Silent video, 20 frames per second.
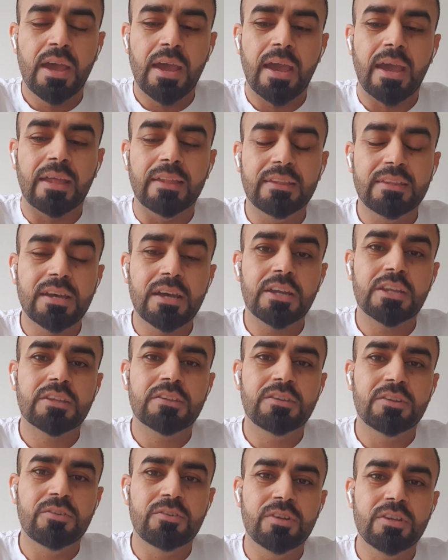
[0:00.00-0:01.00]
And that's
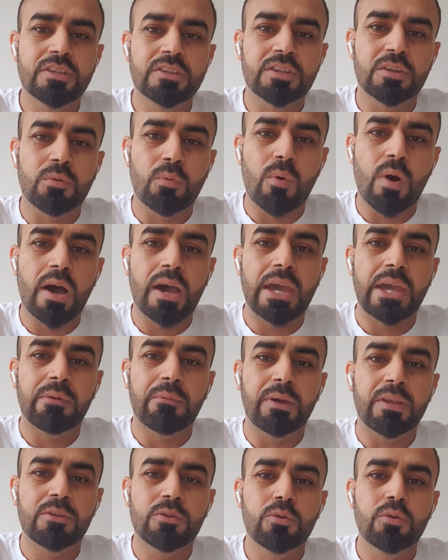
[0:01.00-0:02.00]
the reason why
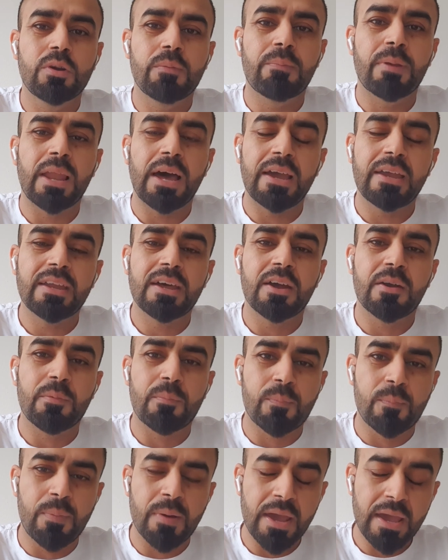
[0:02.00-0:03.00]
when you replied her
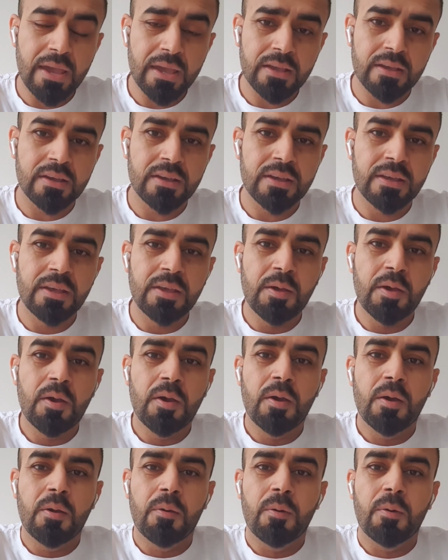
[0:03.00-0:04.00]
back
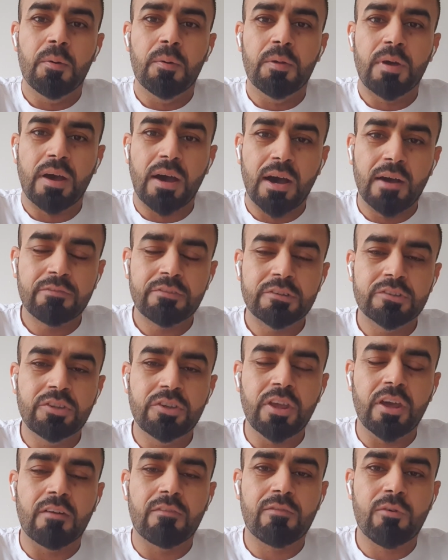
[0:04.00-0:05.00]
after
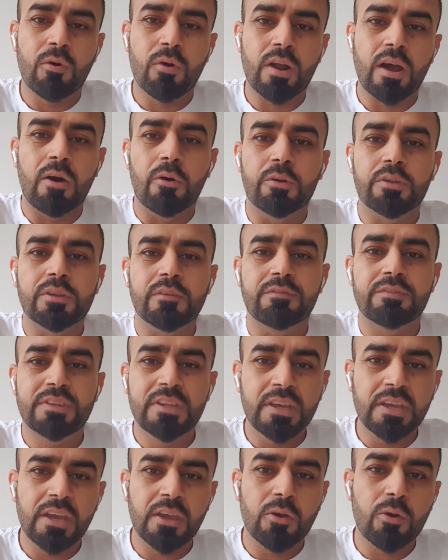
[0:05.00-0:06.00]
3 or 4 hours of
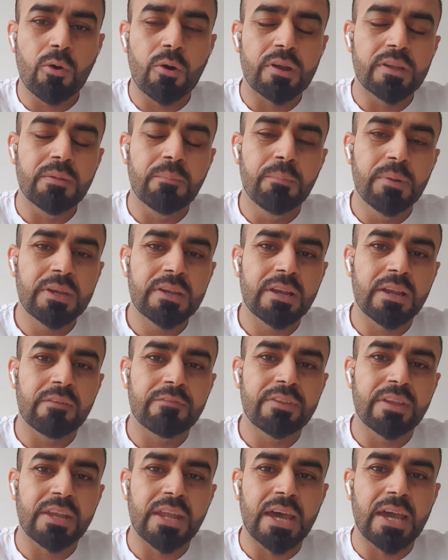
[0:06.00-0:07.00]
thinking, or in the middle
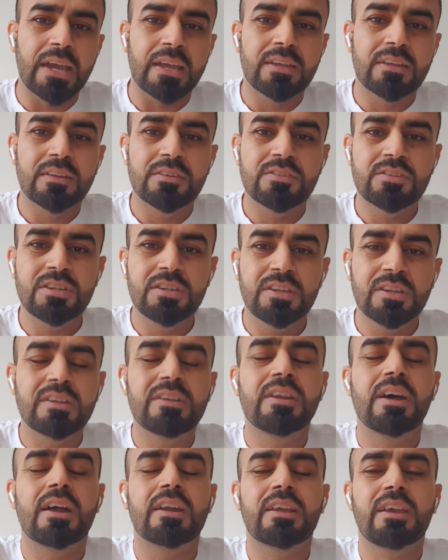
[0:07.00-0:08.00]
of the night, she did
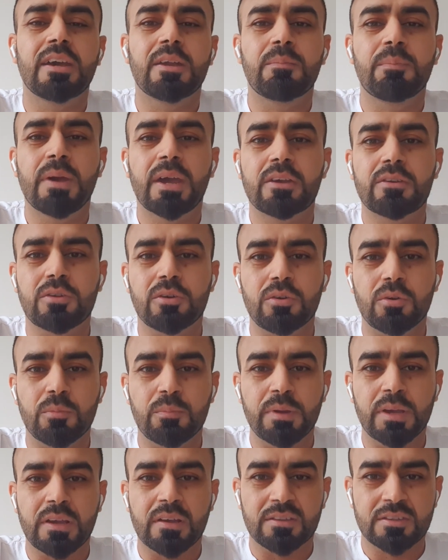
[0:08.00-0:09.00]
not get back to you
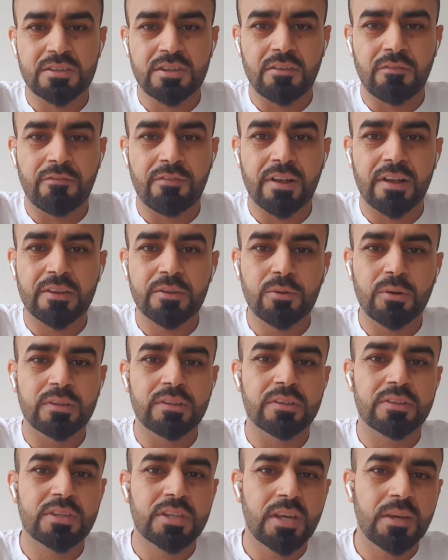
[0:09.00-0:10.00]
because she felt you are
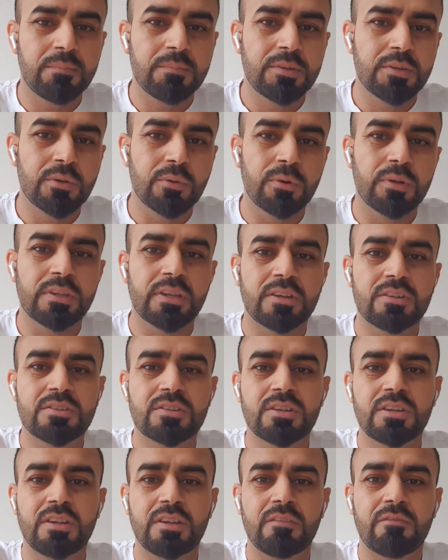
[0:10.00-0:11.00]
the same dude that
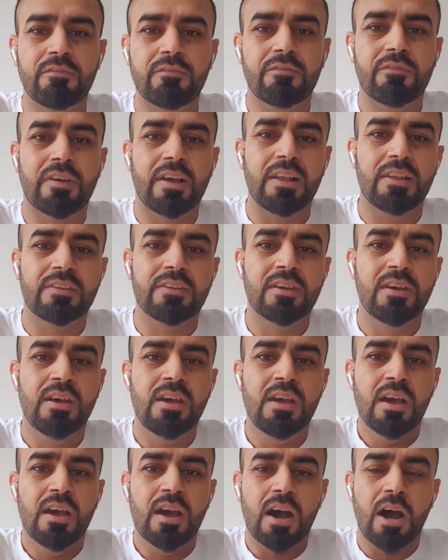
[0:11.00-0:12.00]
she felt
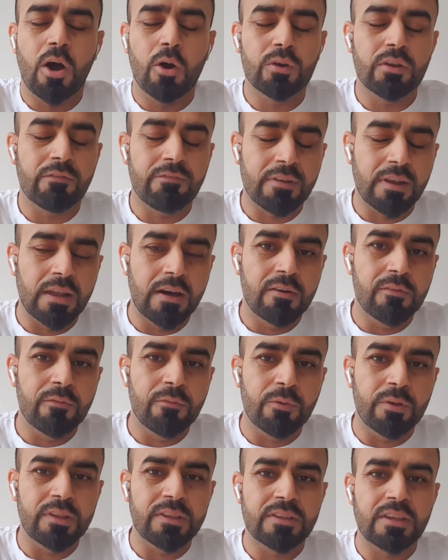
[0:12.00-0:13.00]
out of love
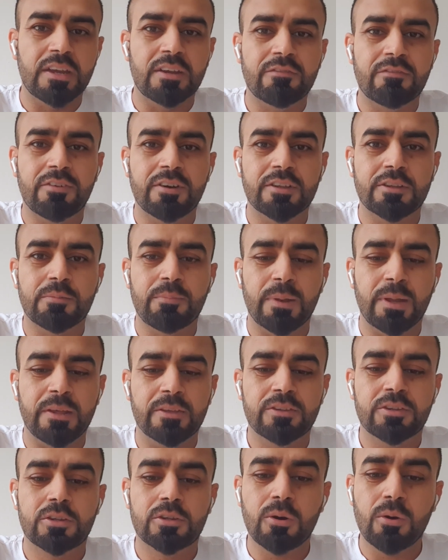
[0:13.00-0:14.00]
with at first
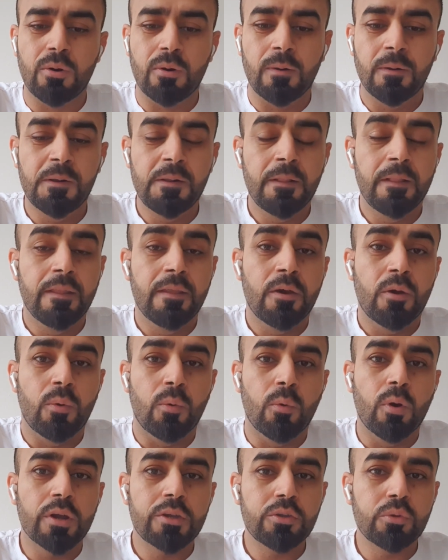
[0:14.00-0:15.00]
place. So
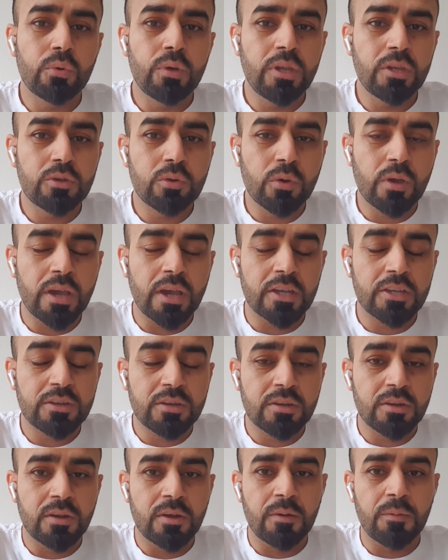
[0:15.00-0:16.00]
what you need to
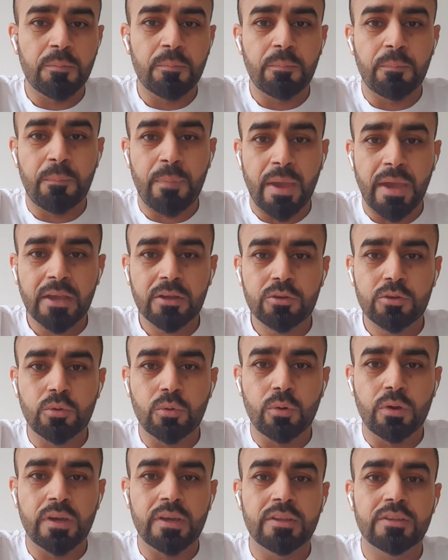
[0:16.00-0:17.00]
get back
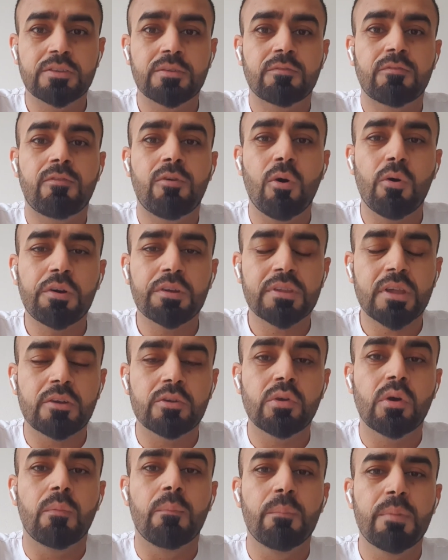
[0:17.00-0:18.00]
to is focus on
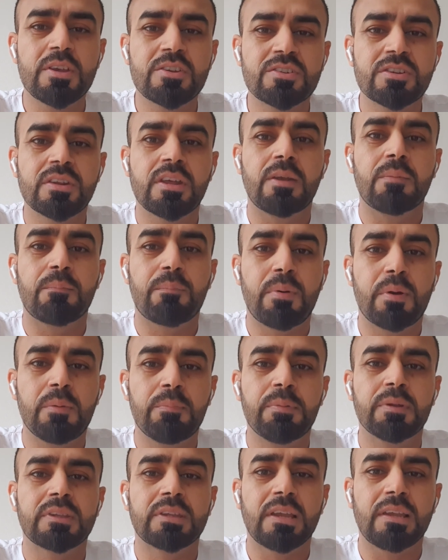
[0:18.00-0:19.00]
your mission and
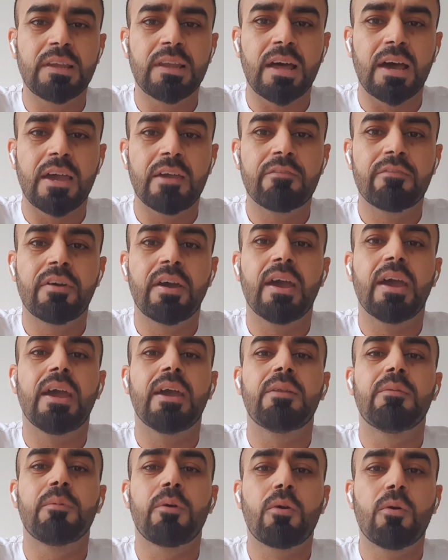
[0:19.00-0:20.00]
purpose in life,
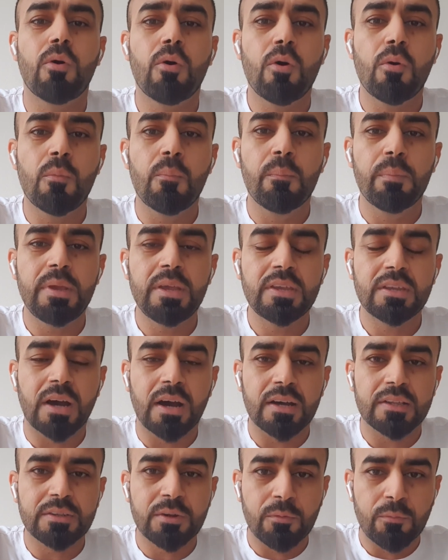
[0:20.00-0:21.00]
and go meet
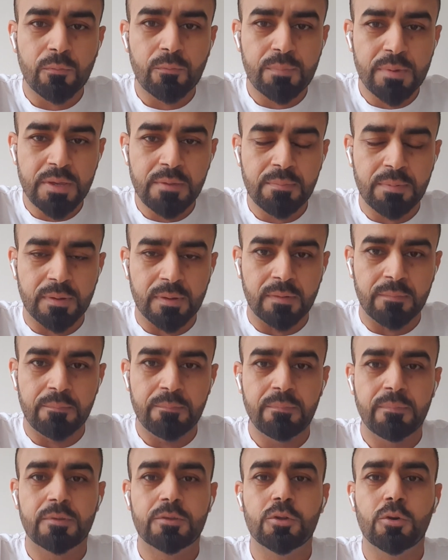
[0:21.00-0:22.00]
other people,
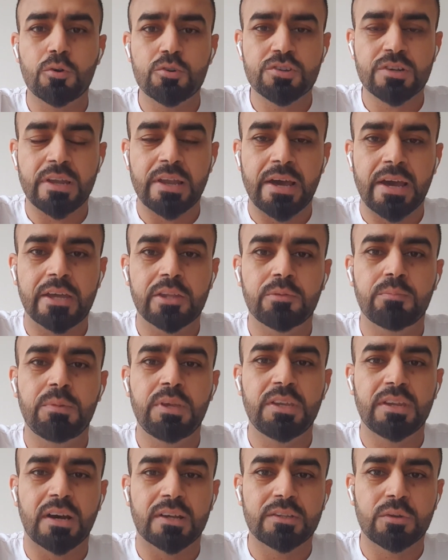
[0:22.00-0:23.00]
socialize,
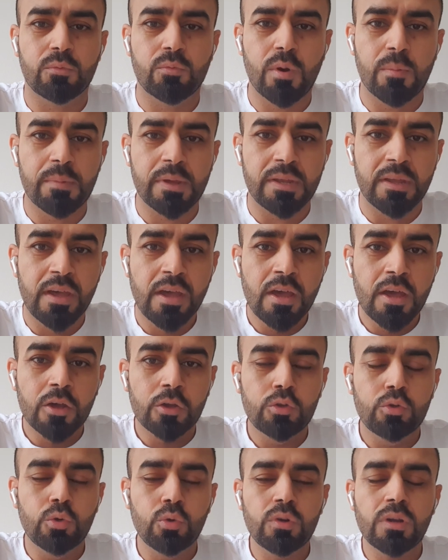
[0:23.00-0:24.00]
meet other women.
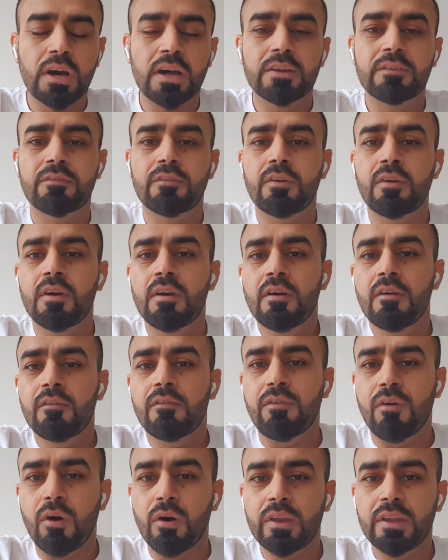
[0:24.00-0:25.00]
Do not
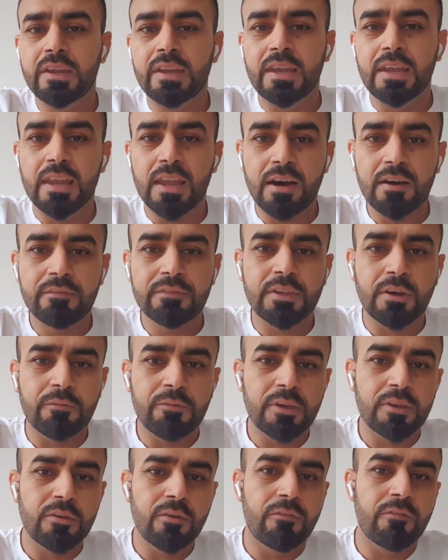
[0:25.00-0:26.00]
fall in love the
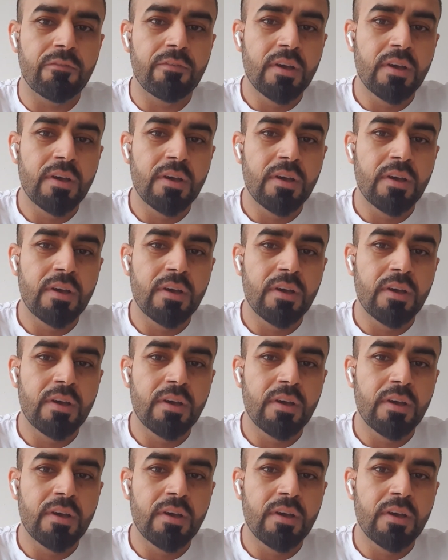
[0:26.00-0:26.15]
way you